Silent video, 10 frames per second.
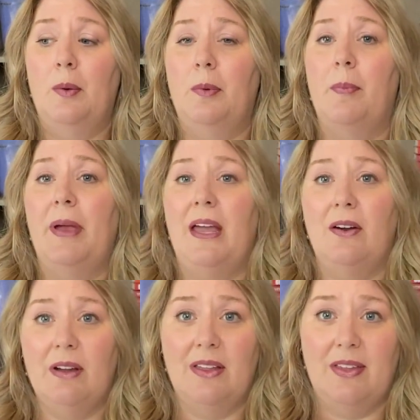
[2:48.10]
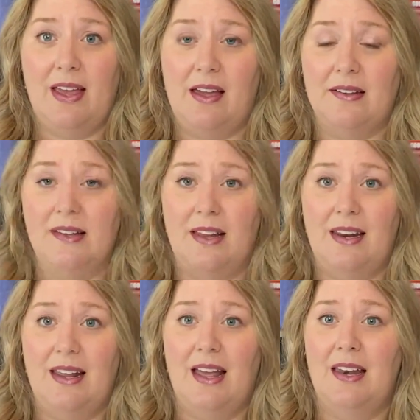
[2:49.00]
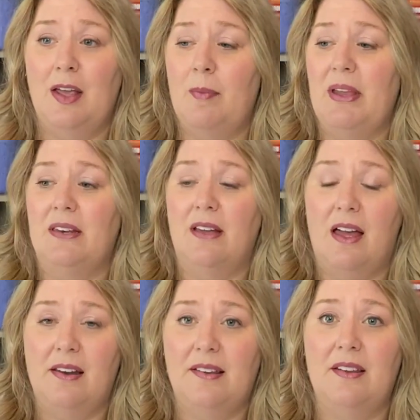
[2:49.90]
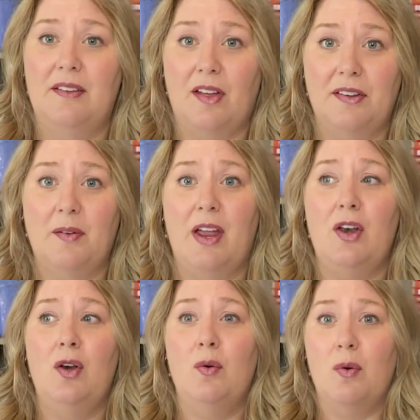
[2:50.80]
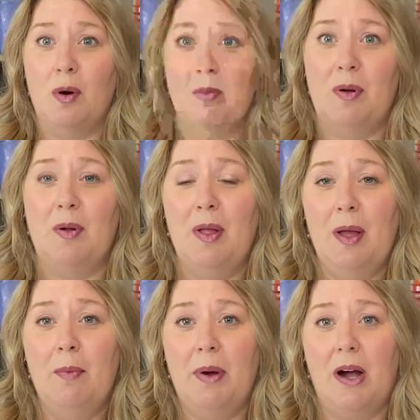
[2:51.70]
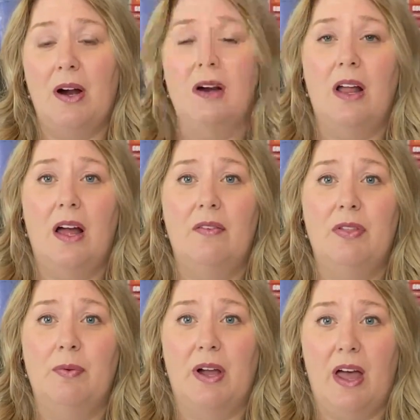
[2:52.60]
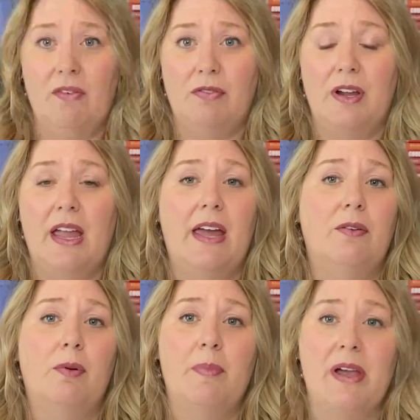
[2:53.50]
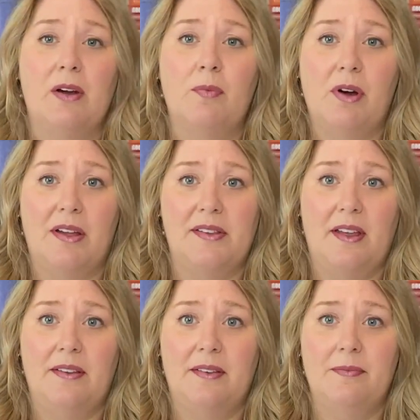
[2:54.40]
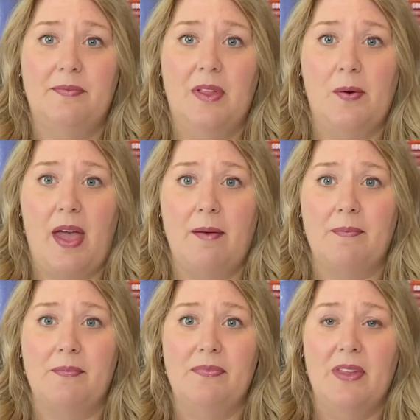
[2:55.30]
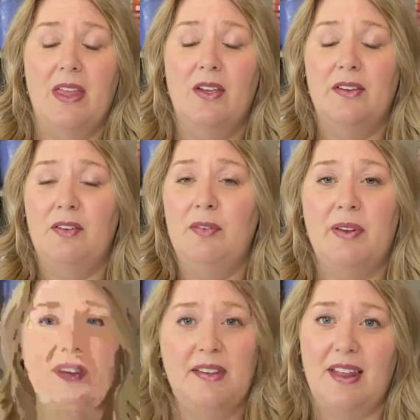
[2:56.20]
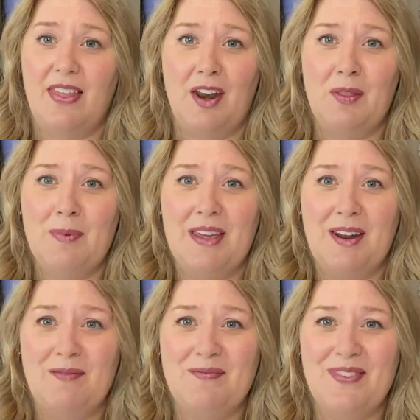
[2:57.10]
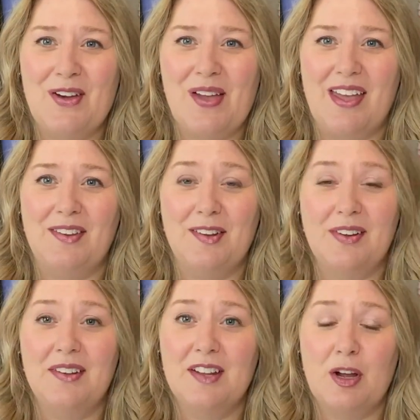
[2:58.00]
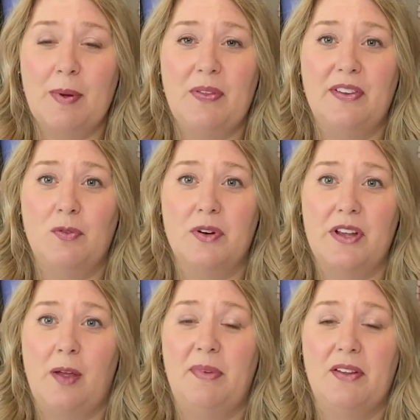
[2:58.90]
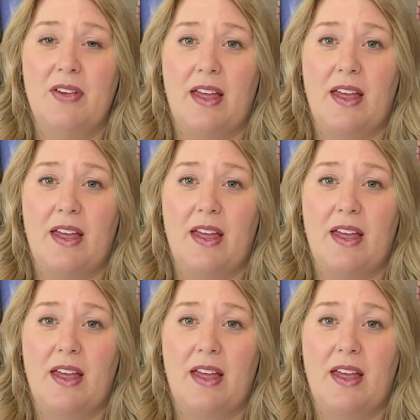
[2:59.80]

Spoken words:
repairing the gaslighting and coming into honesty is also a normal part of the recovery and repair process. Okay, so I just wanted to say that at the beginning. Okay, so let's talk about these 4 types of